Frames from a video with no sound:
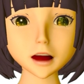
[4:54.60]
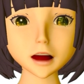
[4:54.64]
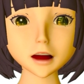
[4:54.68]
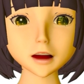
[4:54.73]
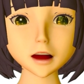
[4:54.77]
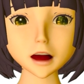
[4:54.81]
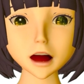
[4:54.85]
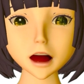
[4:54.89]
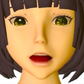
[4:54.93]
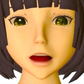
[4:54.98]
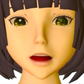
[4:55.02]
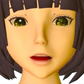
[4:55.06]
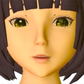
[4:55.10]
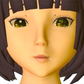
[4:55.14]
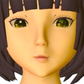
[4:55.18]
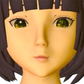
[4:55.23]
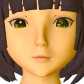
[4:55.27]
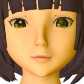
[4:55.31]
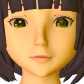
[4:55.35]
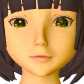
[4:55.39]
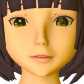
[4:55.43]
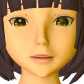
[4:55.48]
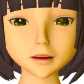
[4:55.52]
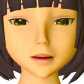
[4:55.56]
kirei
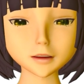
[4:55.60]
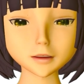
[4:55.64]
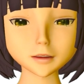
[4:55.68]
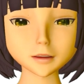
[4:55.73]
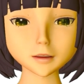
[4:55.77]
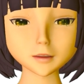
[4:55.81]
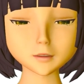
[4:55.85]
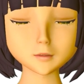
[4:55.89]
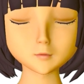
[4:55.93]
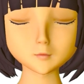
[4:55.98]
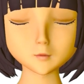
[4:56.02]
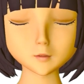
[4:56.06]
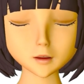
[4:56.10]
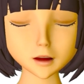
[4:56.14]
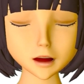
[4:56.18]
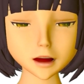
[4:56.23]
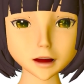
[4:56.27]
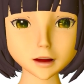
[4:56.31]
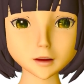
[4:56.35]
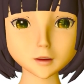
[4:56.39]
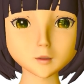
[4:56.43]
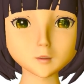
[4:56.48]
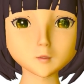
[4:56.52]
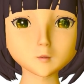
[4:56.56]
plus
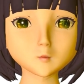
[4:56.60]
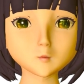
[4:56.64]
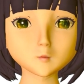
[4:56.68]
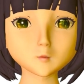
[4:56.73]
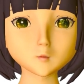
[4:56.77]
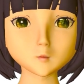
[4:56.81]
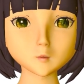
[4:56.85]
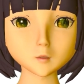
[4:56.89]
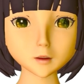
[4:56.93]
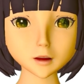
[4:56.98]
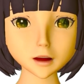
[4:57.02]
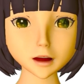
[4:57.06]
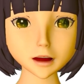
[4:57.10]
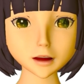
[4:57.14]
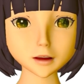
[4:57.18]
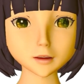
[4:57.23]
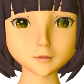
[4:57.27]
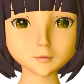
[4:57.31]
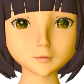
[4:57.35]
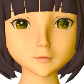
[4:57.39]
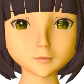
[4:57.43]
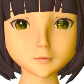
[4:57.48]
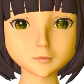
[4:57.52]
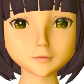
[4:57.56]
na or
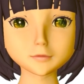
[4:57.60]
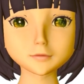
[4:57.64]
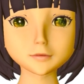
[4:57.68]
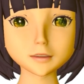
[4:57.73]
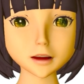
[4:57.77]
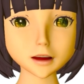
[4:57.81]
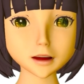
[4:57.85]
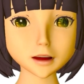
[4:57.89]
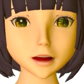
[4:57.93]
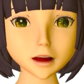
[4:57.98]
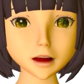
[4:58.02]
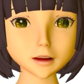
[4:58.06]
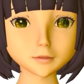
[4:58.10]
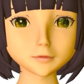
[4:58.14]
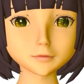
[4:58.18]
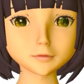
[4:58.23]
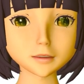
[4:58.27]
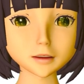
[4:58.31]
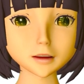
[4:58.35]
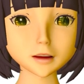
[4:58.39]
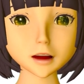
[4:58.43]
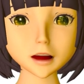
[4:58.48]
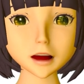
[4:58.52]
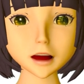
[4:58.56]
da
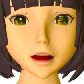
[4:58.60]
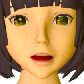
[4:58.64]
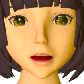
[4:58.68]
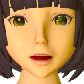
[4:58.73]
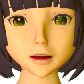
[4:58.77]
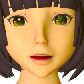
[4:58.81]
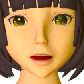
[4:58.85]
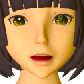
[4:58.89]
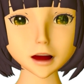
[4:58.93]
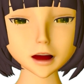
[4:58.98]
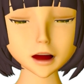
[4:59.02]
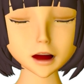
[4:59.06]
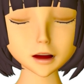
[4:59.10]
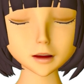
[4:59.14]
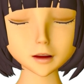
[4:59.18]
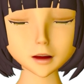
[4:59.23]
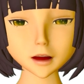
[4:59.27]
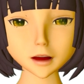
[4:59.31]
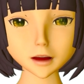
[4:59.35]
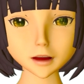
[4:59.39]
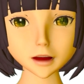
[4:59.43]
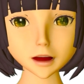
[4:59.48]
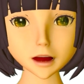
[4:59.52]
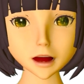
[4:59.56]
becomes an
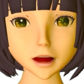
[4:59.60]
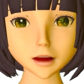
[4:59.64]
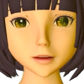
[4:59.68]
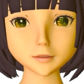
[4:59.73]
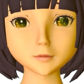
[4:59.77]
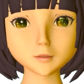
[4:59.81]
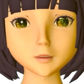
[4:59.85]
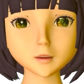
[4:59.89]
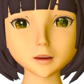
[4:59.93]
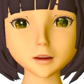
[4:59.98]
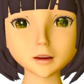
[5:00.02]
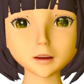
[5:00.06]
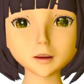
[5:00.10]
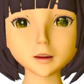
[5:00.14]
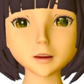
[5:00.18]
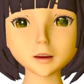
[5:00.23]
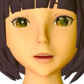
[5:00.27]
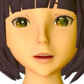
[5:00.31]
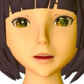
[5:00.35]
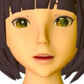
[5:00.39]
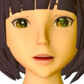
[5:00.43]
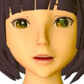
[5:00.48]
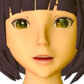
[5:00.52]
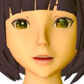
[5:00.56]
adjectival
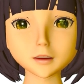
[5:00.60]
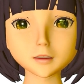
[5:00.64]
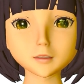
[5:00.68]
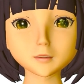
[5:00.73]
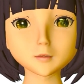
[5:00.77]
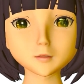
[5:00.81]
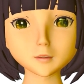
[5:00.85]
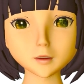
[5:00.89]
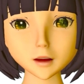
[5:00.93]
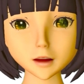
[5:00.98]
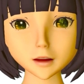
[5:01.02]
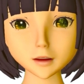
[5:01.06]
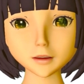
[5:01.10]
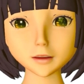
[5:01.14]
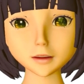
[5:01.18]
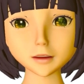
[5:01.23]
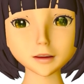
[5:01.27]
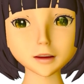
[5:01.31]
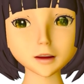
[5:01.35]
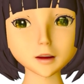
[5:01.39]
unit.